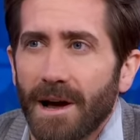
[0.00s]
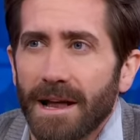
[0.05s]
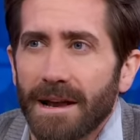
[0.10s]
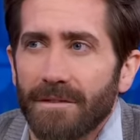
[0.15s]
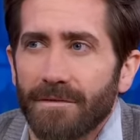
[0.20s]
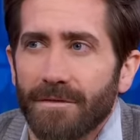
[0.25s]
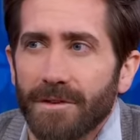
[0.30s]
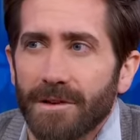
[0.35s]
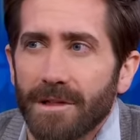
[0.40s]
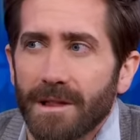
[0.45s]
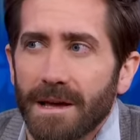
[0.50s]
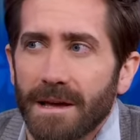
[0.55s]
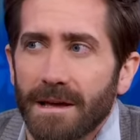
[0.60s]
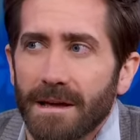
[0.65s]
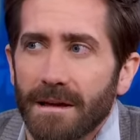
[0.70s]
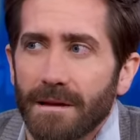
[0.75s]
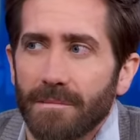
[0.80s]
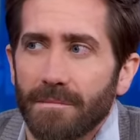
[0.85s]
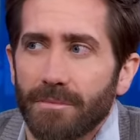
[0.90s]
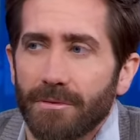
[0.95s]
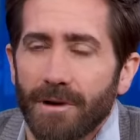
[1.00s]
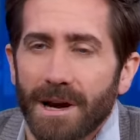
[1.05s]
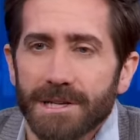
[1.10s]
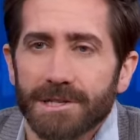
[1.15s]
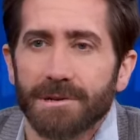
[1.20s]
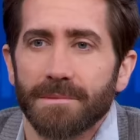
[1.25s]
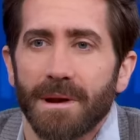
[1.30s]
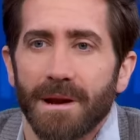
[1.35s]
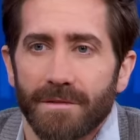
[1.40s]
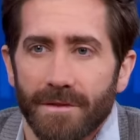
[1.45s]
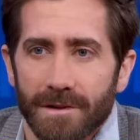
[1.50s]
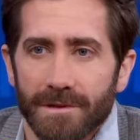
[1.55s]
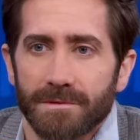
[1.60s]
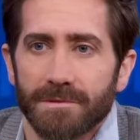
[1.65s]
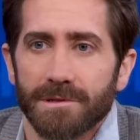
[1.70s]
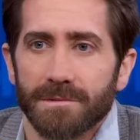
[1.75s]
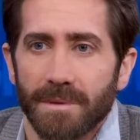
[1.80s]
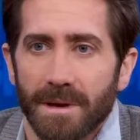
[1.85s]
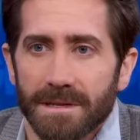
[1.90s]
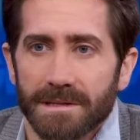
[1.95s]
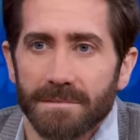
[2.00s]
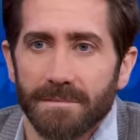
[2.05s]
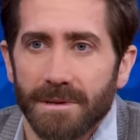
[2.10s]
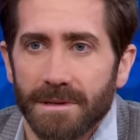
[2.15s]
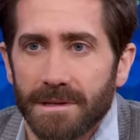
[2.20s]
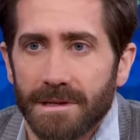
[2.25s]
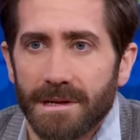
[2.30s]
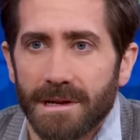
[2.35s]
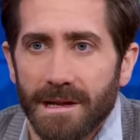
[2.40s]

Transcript: I didn't feel like pressure, but I felt a responsibility